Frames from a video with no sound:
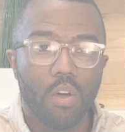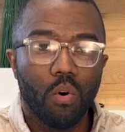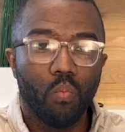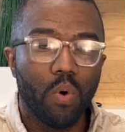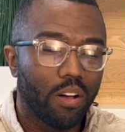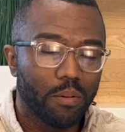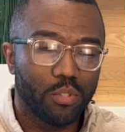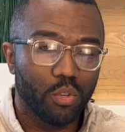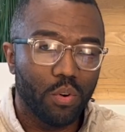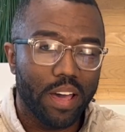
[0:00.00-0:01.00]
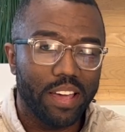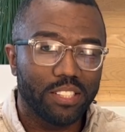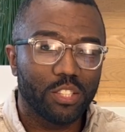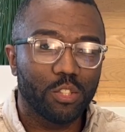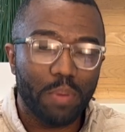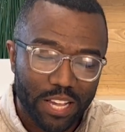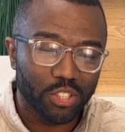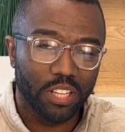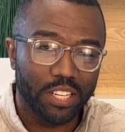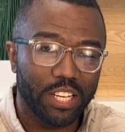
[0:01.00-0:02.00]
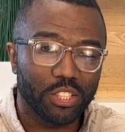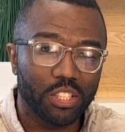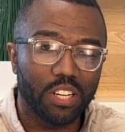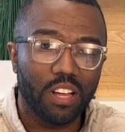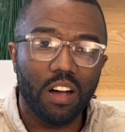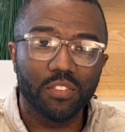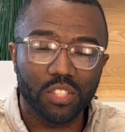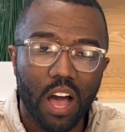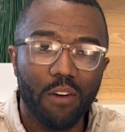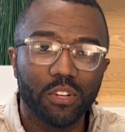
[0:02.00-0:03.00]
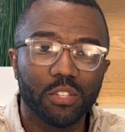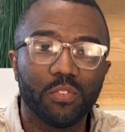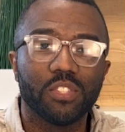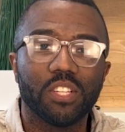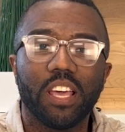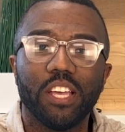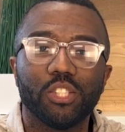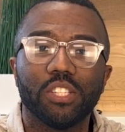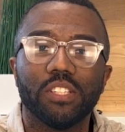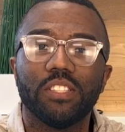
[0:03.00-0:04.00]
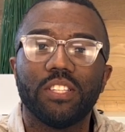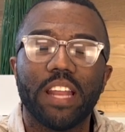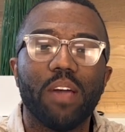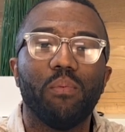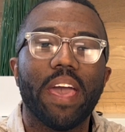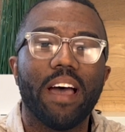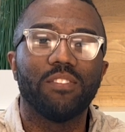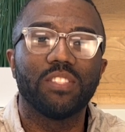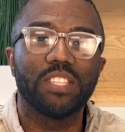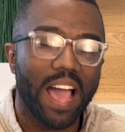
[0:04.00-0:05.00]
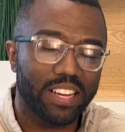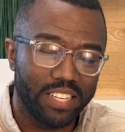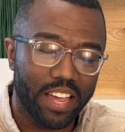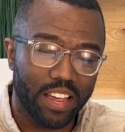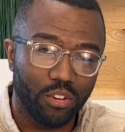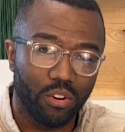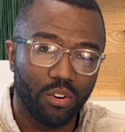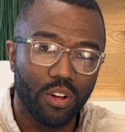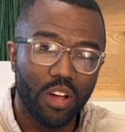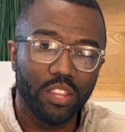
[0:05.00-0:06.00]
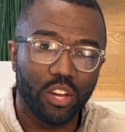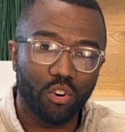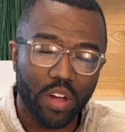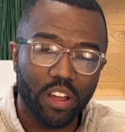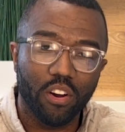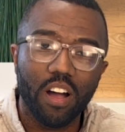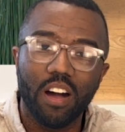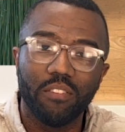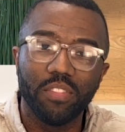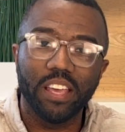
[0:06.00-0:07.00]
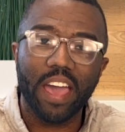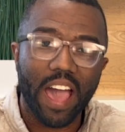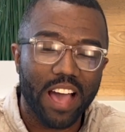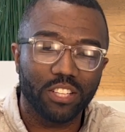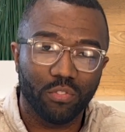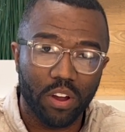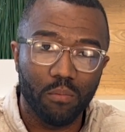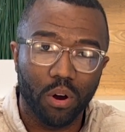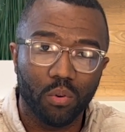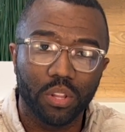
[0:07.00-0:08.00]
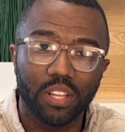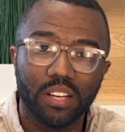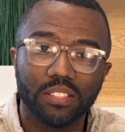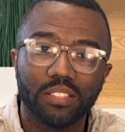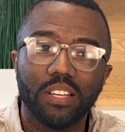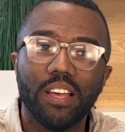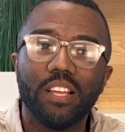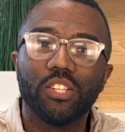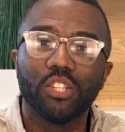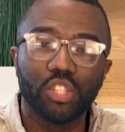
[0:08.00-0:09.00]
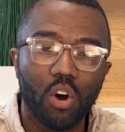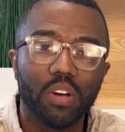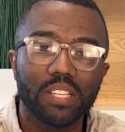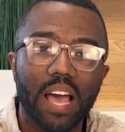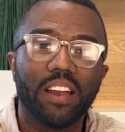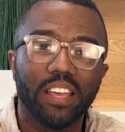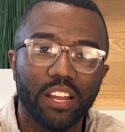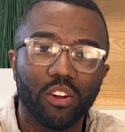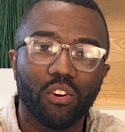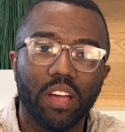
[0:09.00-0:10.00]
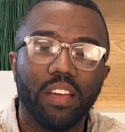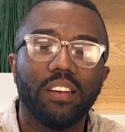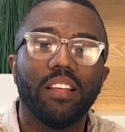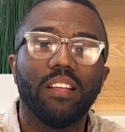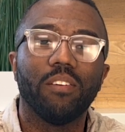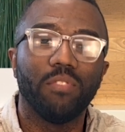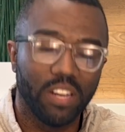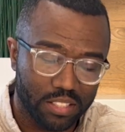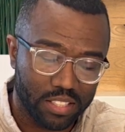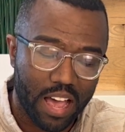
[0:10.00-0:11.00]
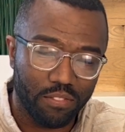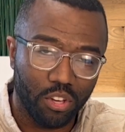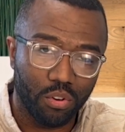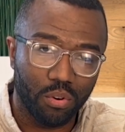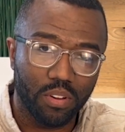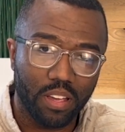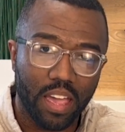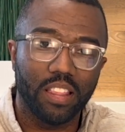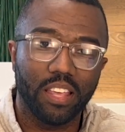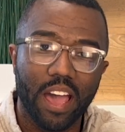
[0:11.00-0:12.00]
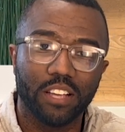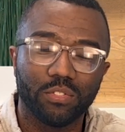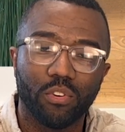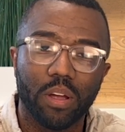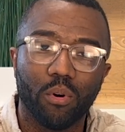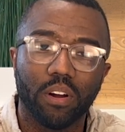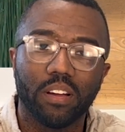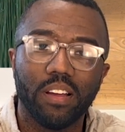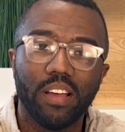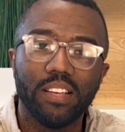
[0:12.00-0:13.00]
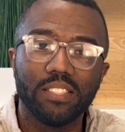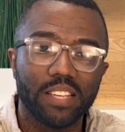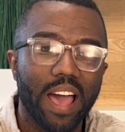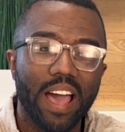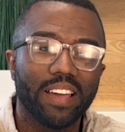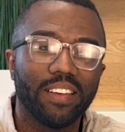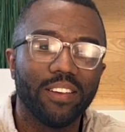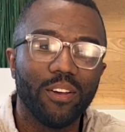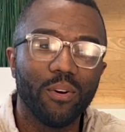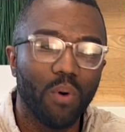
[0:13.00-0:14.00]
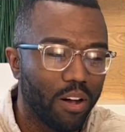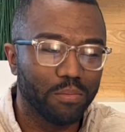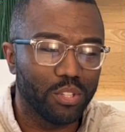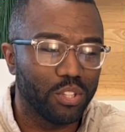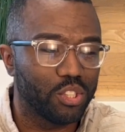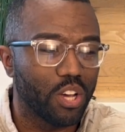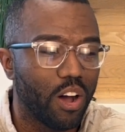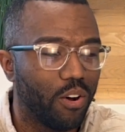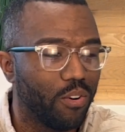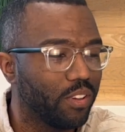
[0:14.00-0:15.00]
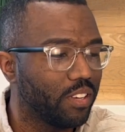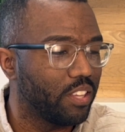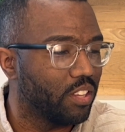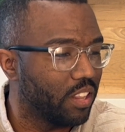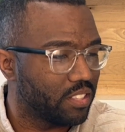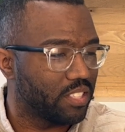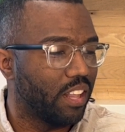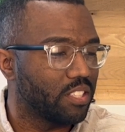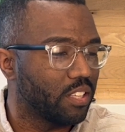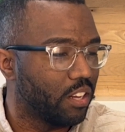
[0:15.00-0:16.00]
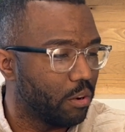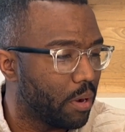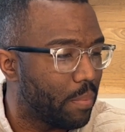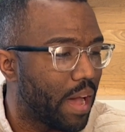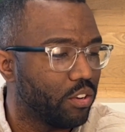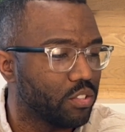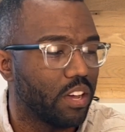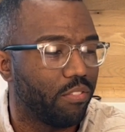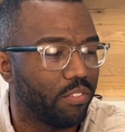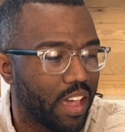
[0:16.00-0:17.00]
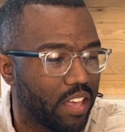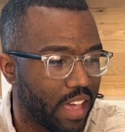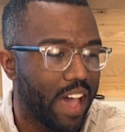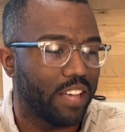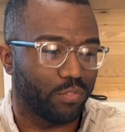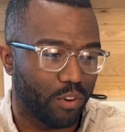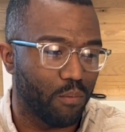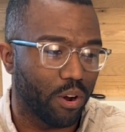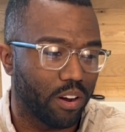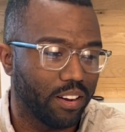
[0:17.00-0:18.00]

Welcome to a special edition of Software Sophistication. Today we have Zach Daniel, the creator of the Ash framework, with us to show us how to integrate Phoenix LiveView and the Ash framework. Zach, welcome to the show. Can you tell us a little bit about yourself and the Ash framework?